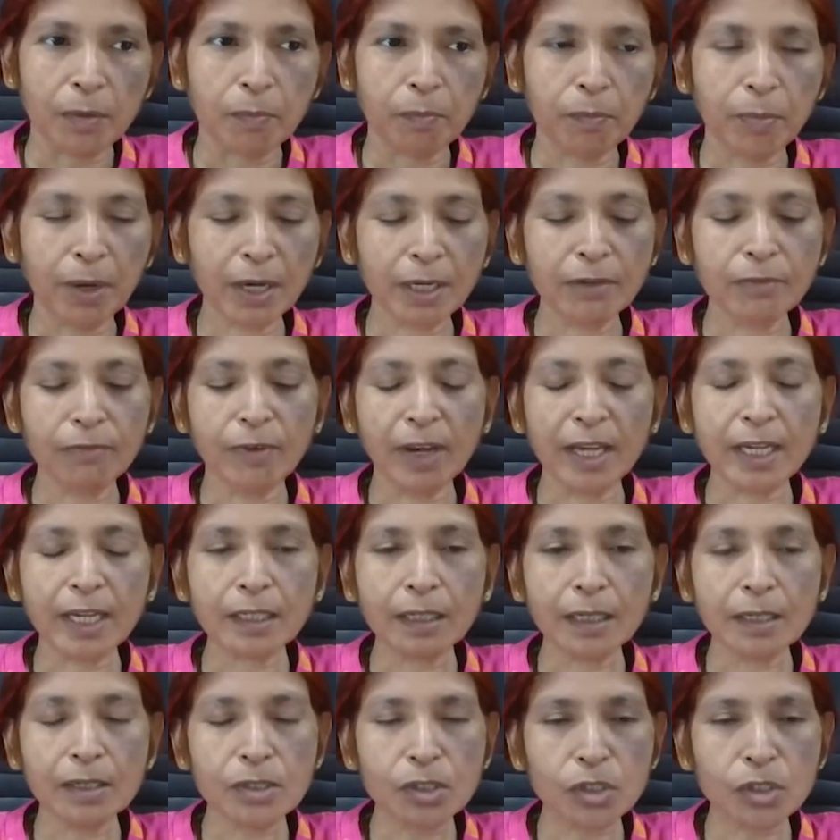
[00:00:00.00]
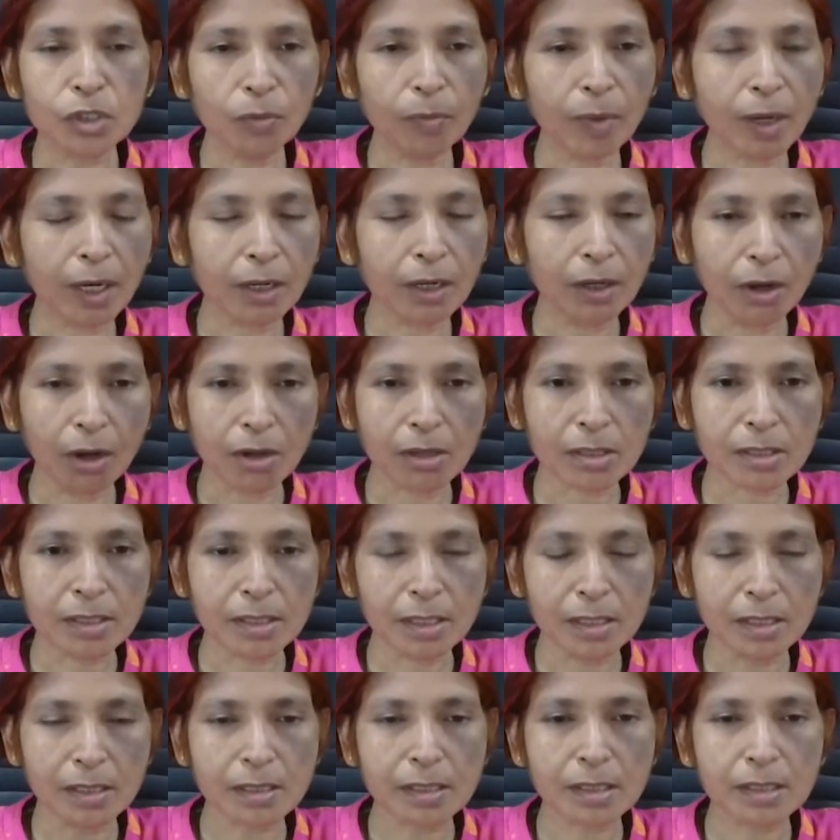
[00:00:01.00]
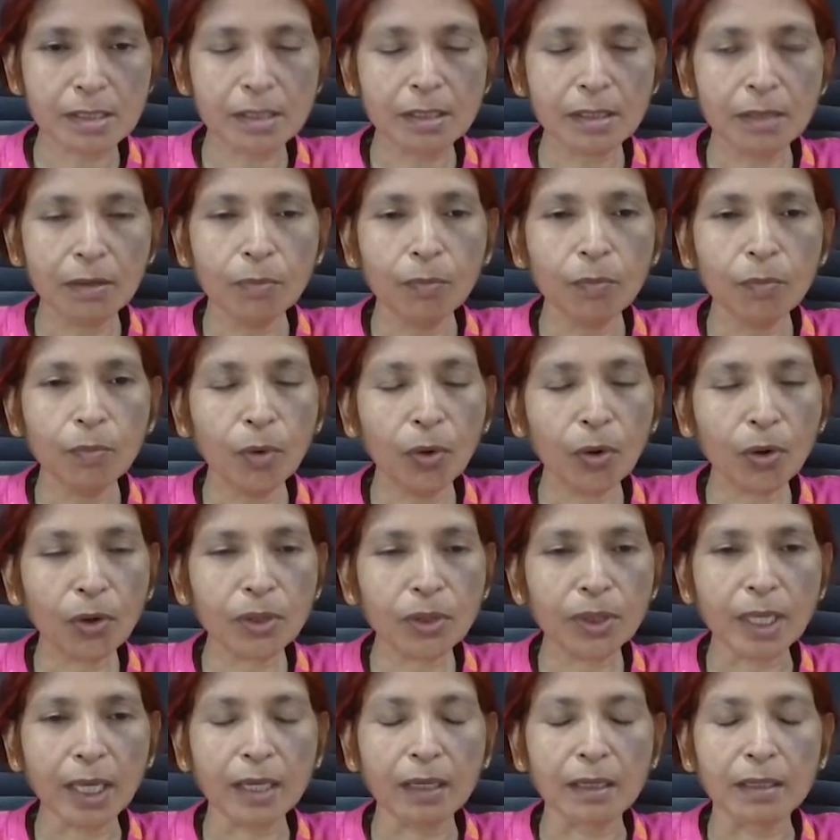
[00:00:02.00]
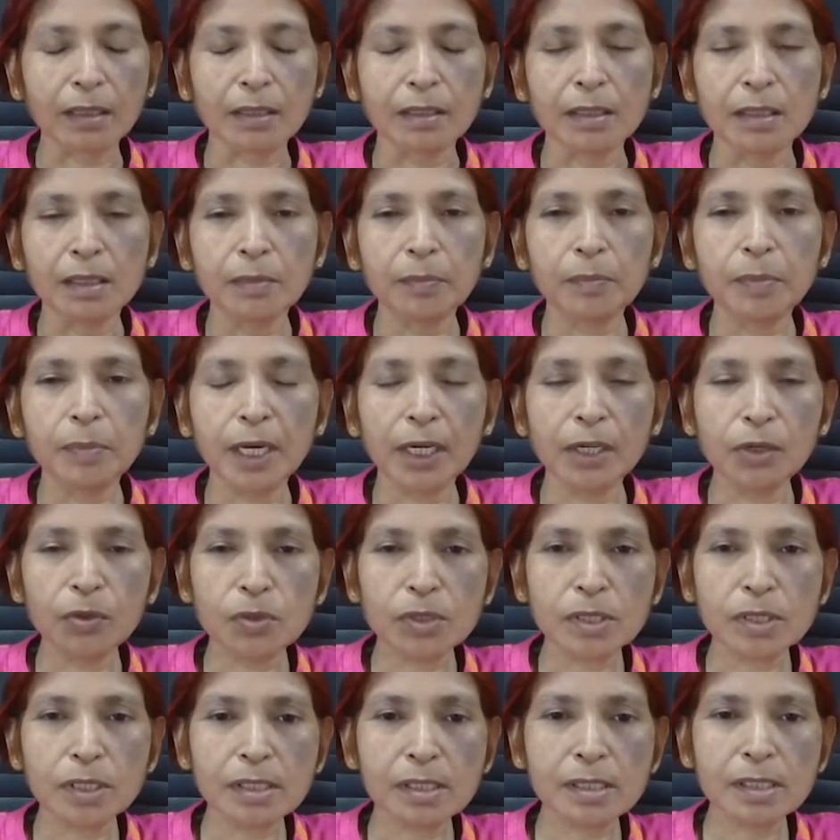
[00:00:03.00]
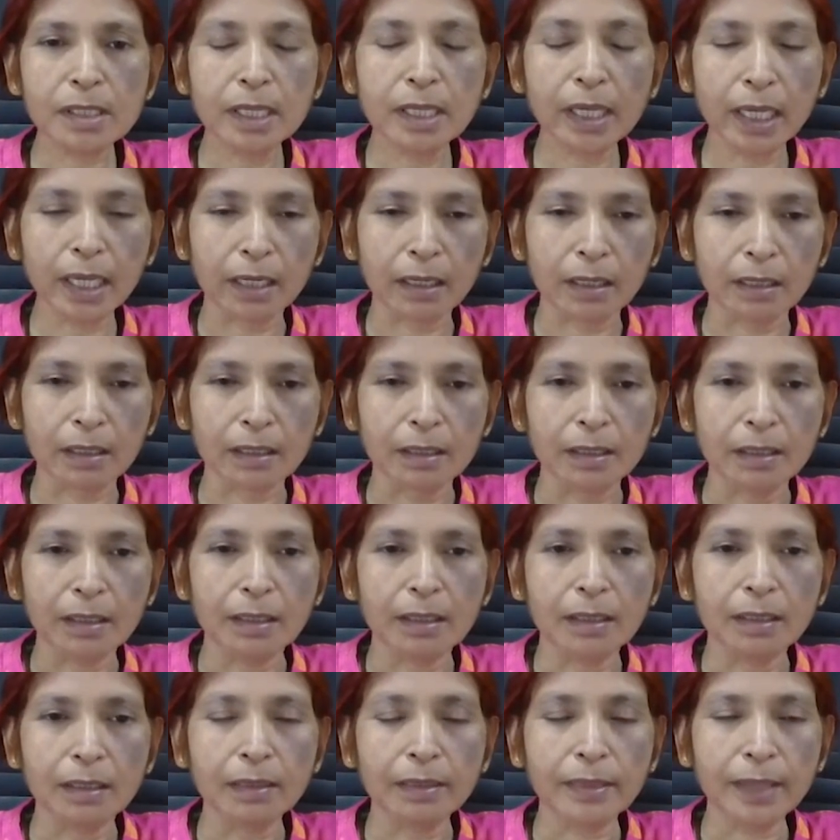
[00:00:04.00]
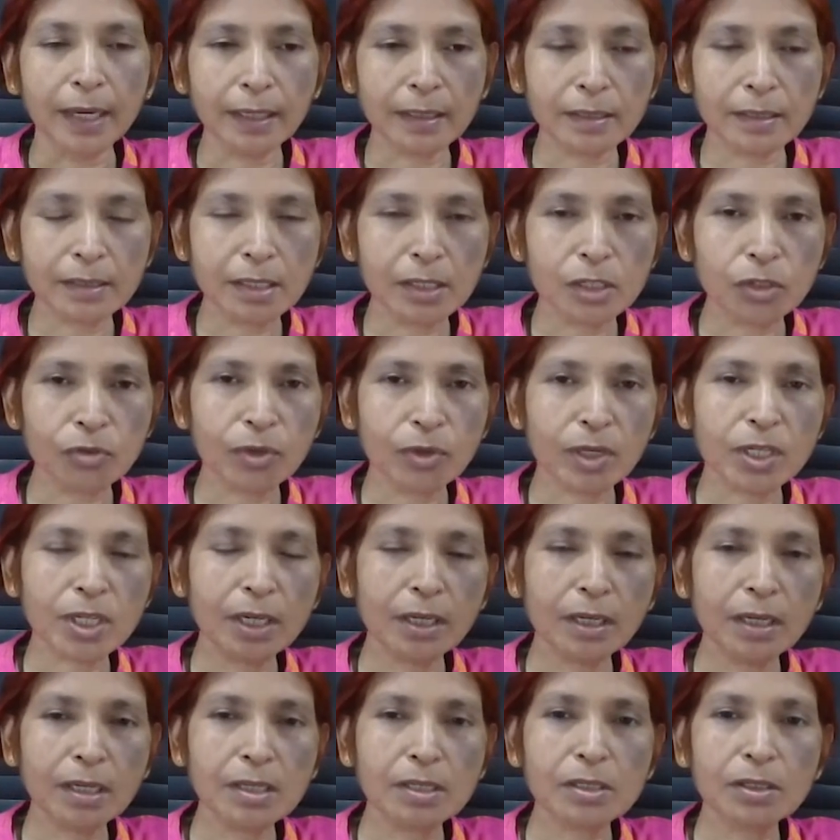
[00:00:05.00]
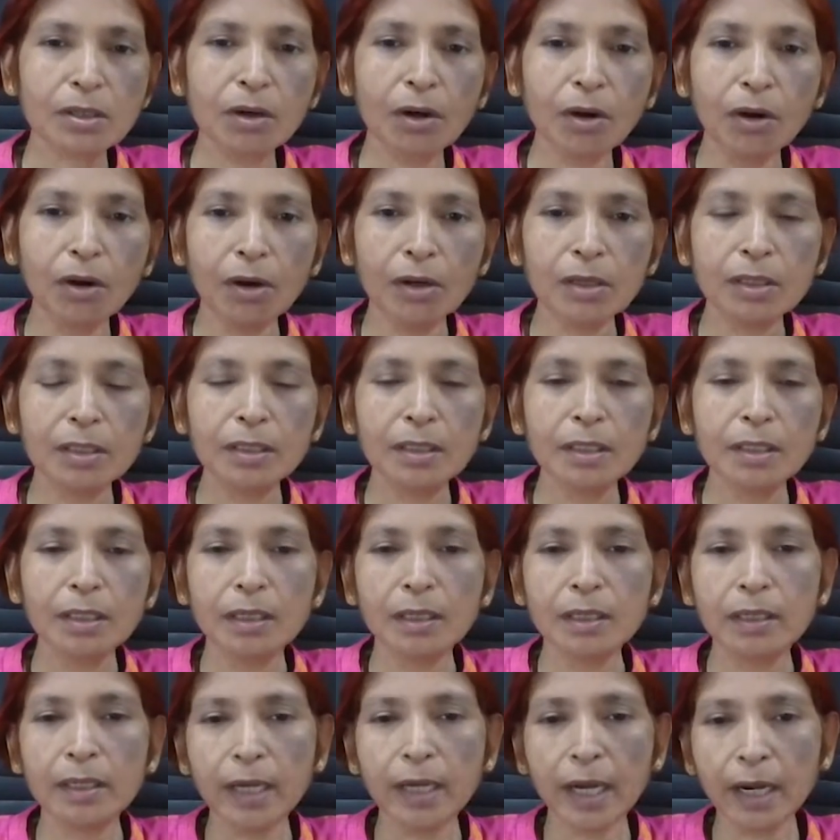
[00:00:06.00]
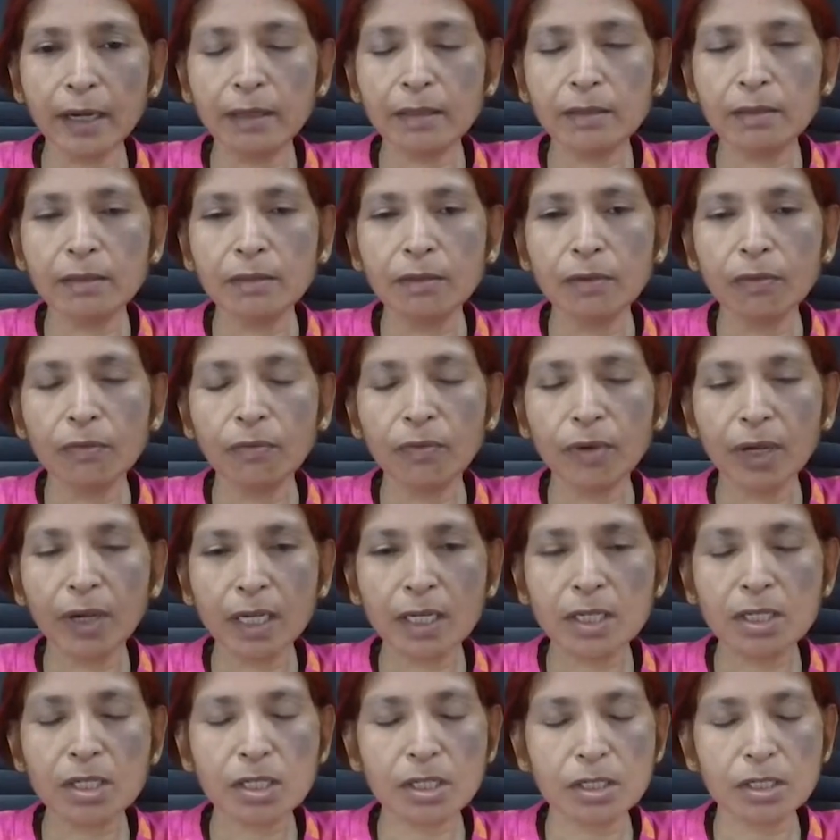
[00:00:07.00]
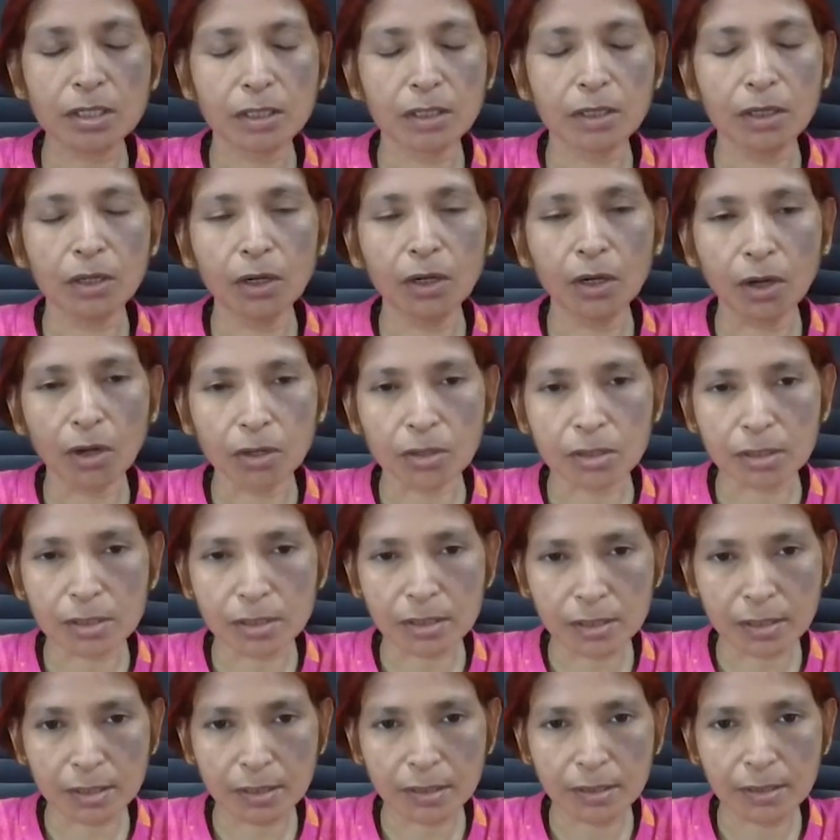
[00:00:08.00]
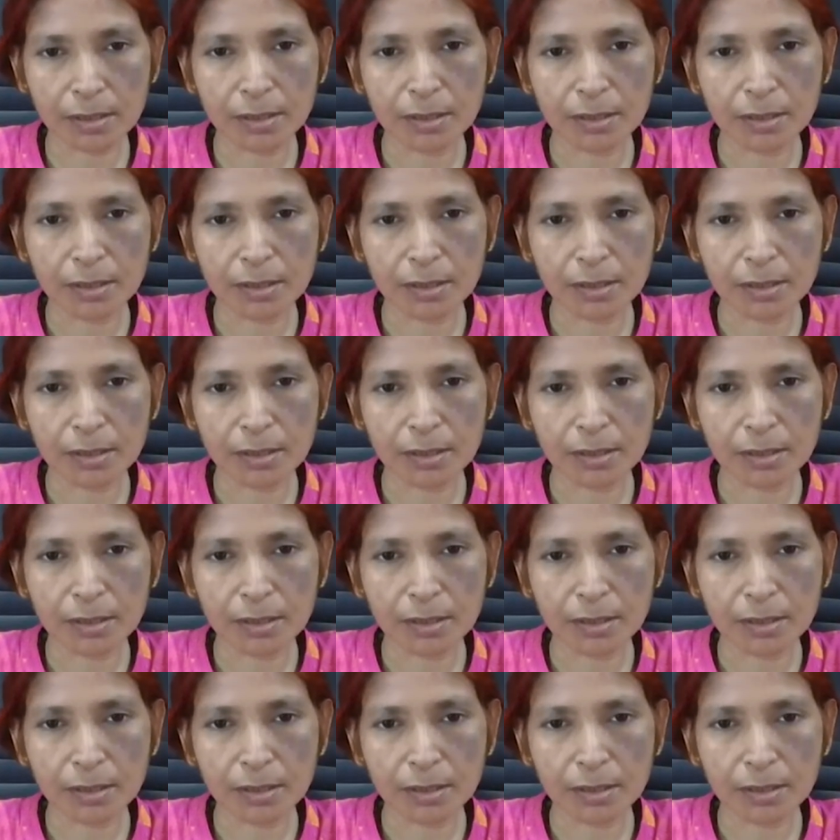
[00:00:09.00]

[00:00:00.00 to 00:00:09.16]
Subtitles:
But when consumer loss is more than producer's gain, that situation is called dead weight loss.